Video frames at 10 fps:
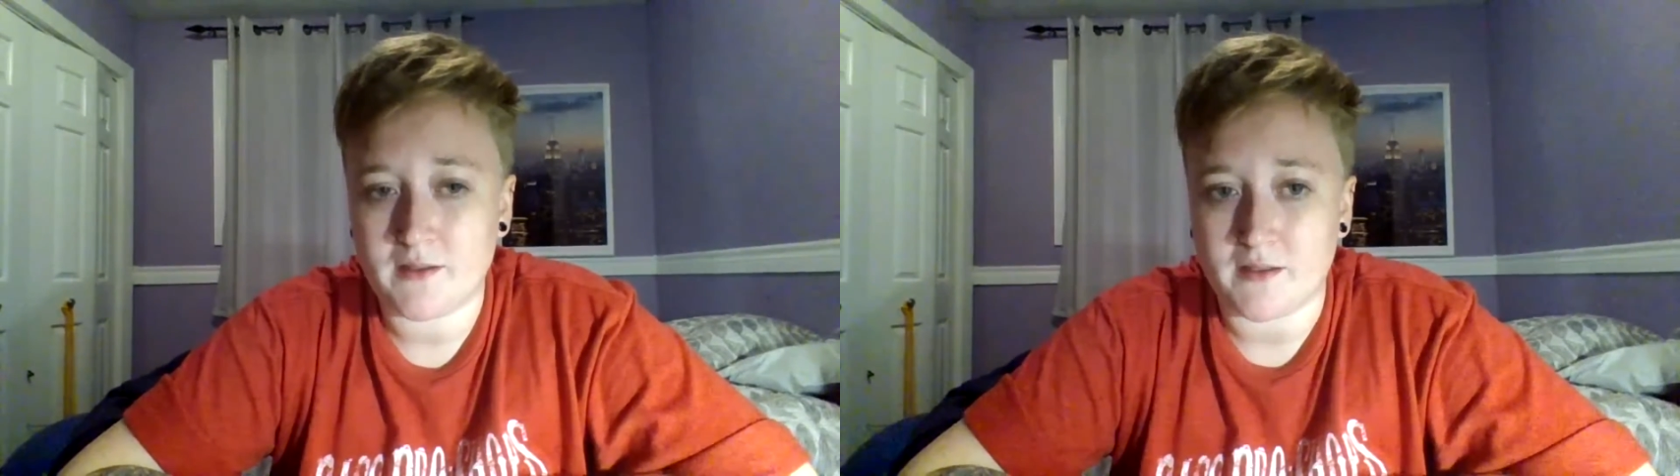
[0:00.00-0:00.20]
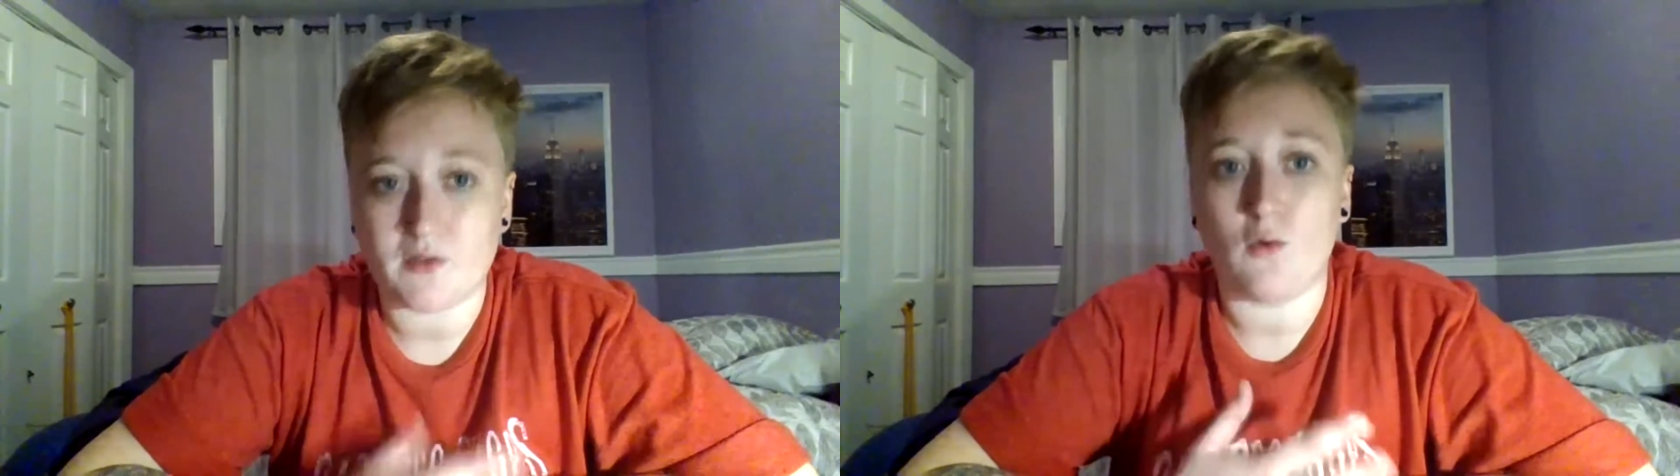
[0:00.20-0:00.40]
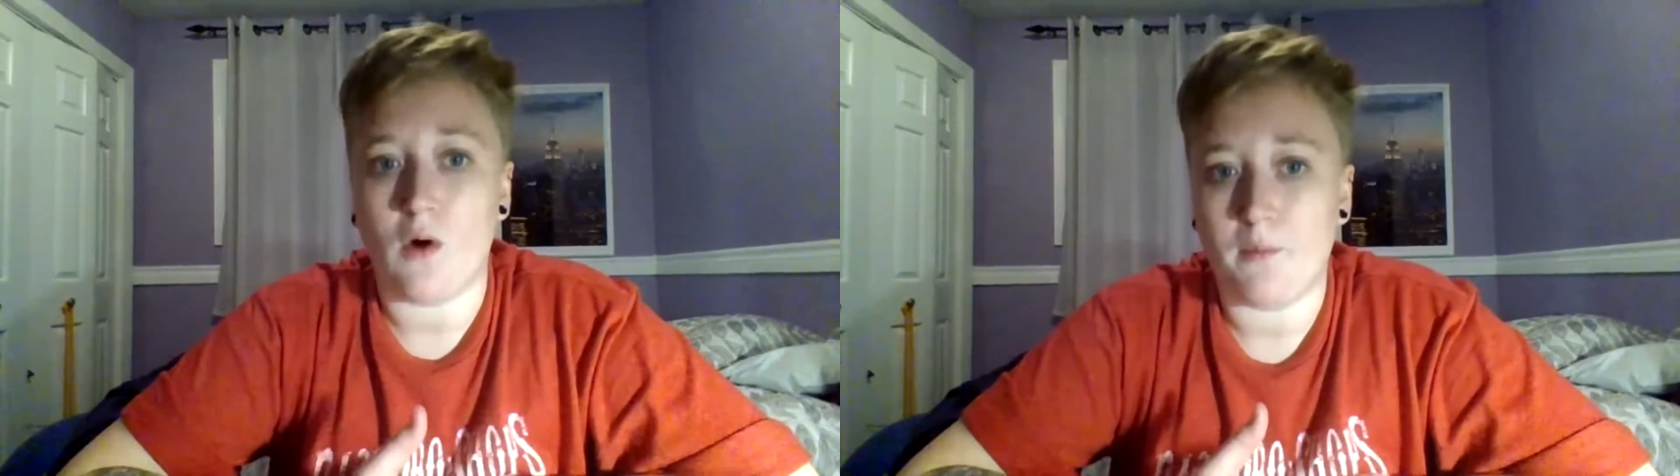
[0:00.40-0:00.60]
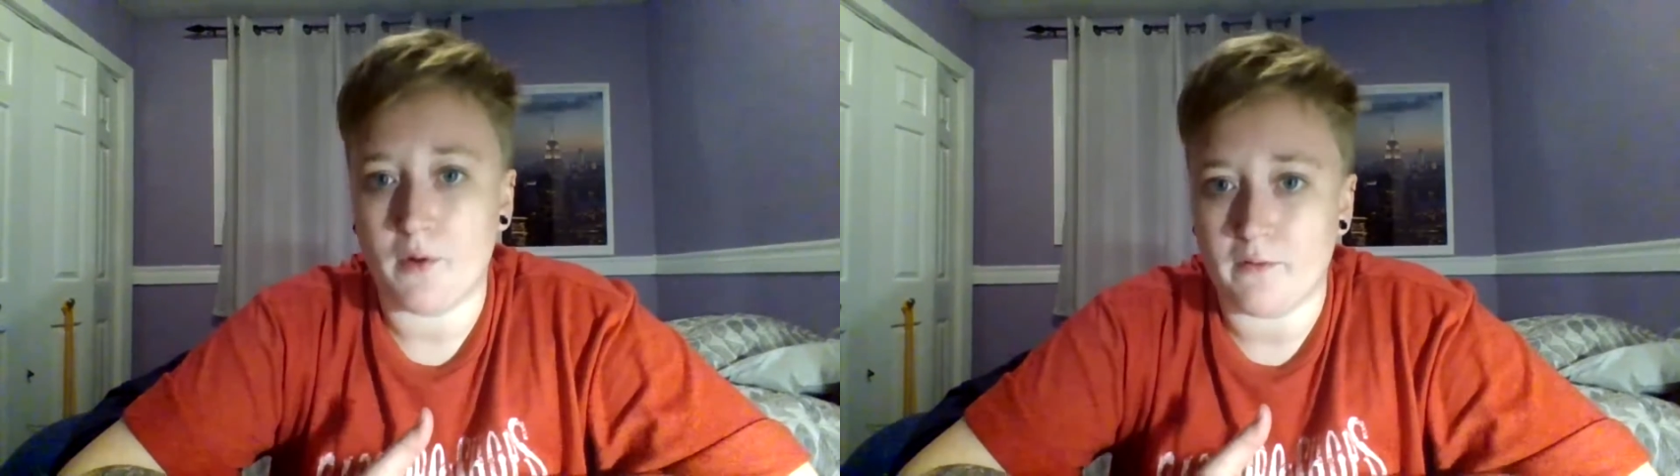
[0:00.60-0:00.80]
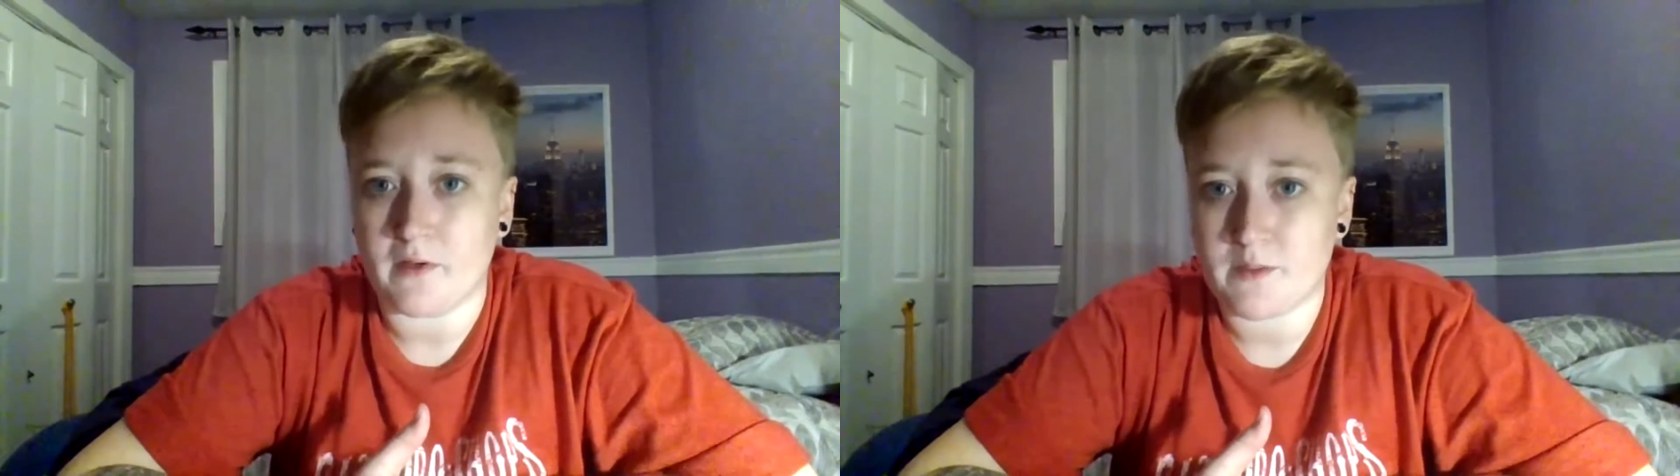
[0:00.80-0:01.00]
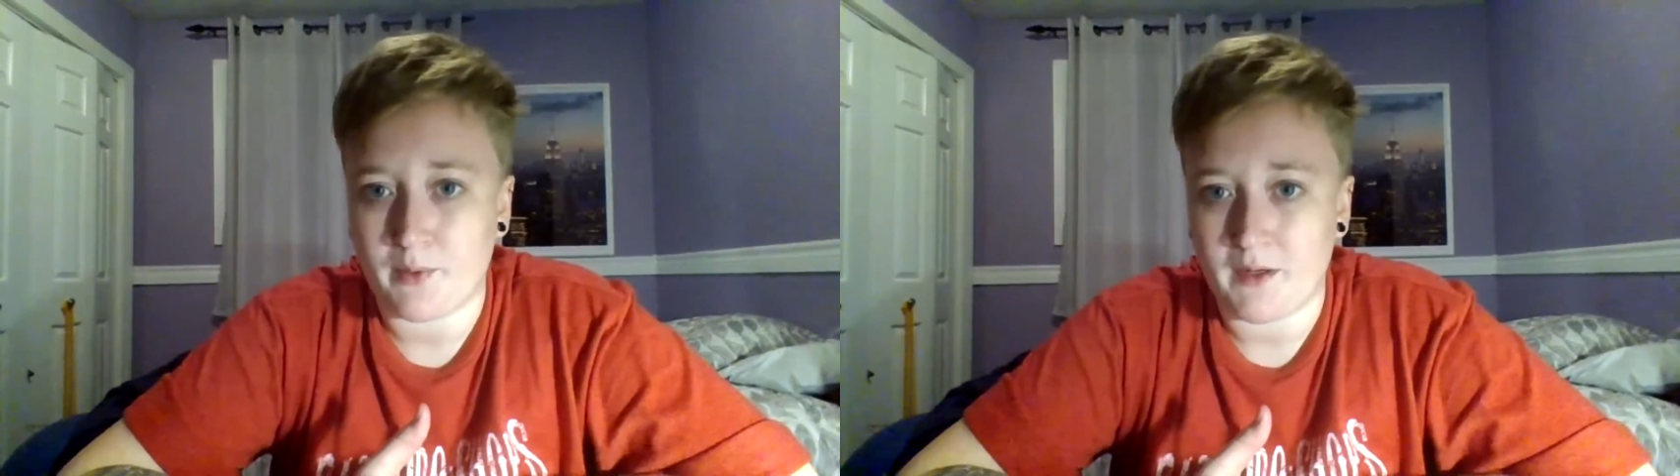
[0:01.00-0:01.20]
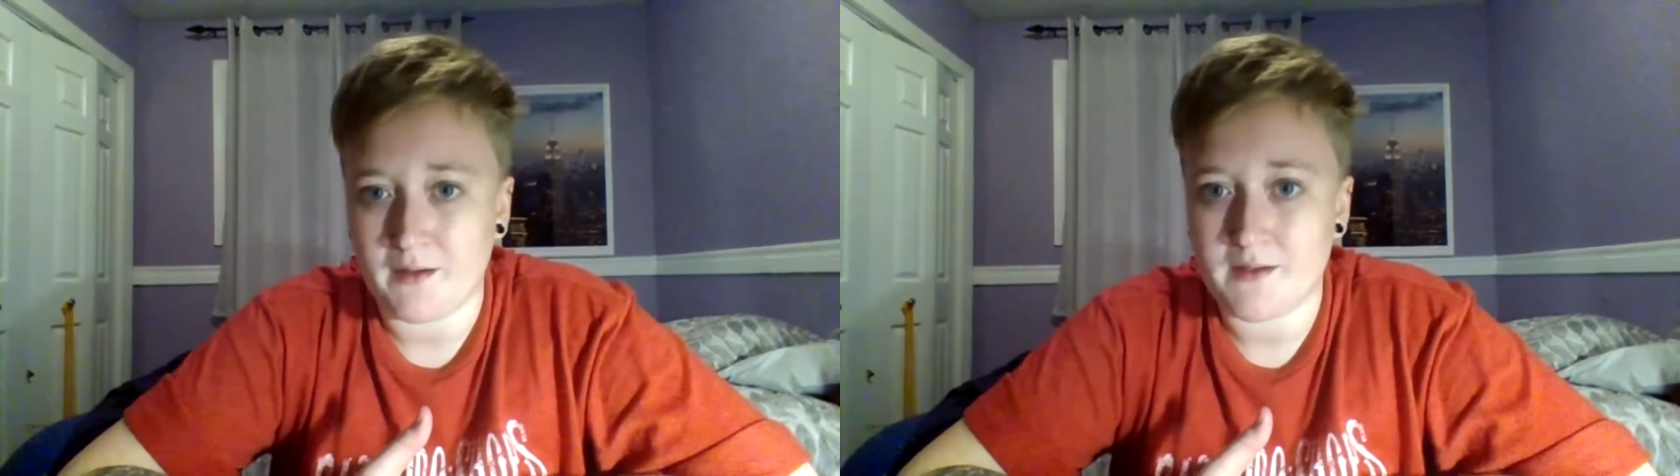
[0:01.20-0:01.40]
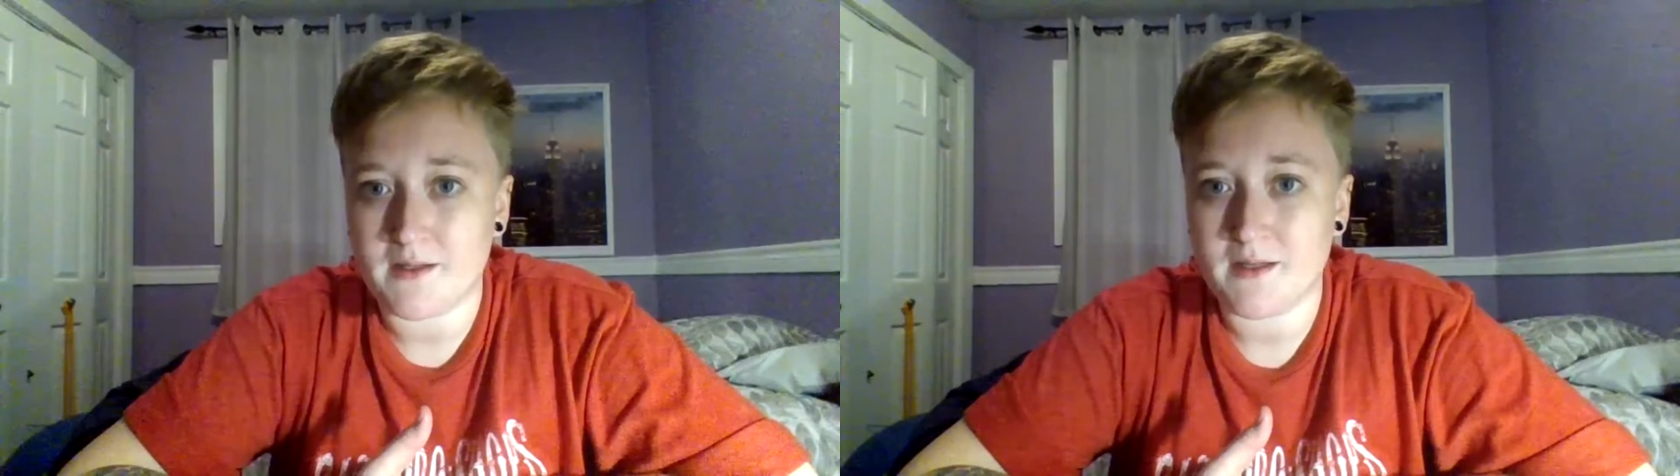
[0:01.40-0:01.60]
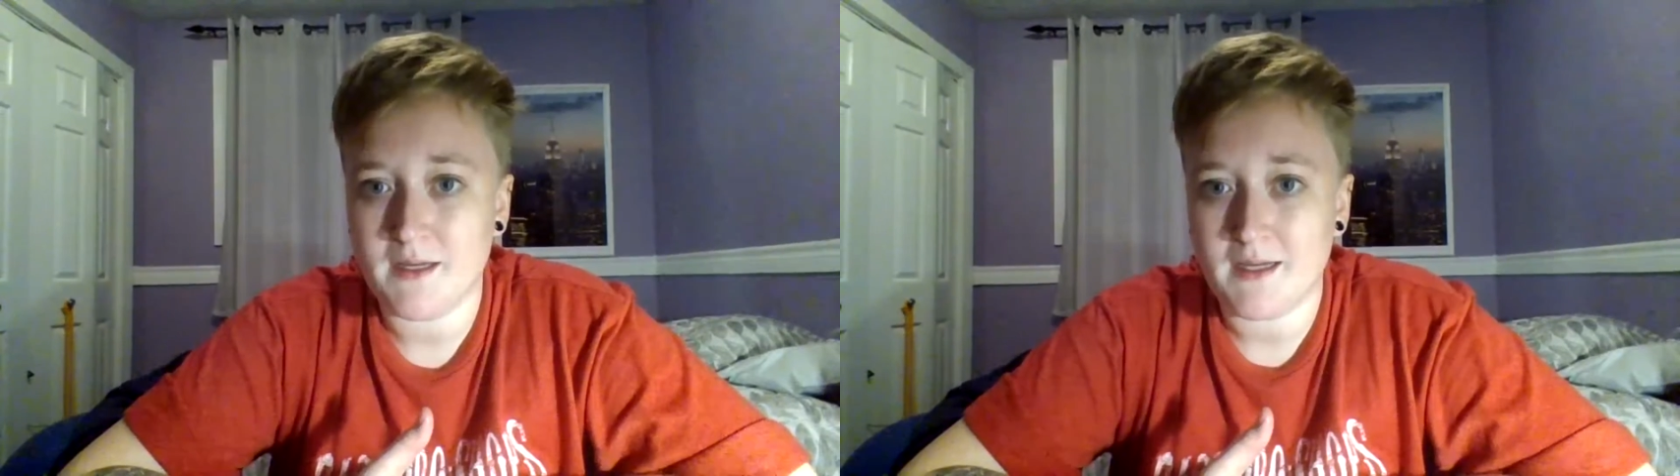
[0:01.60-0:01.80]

this cooperative experience